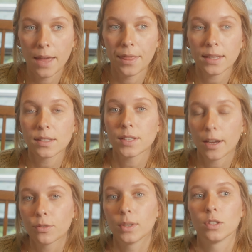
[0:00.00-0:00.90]
And that's a
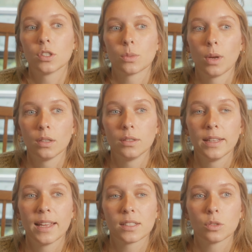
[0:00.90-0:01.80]
tough one to swallow,
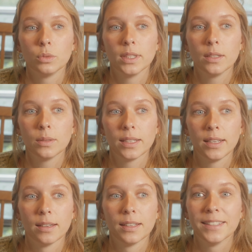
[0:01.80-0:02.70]
and that's a really,
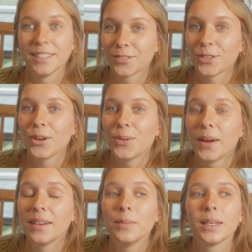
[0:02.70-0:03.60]
really difficult
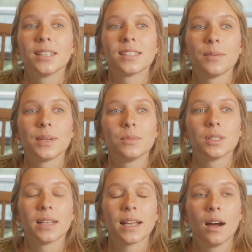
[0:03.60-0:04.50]
one because sometimes
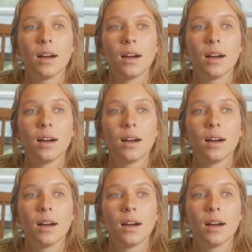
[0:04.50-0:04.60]
you're like,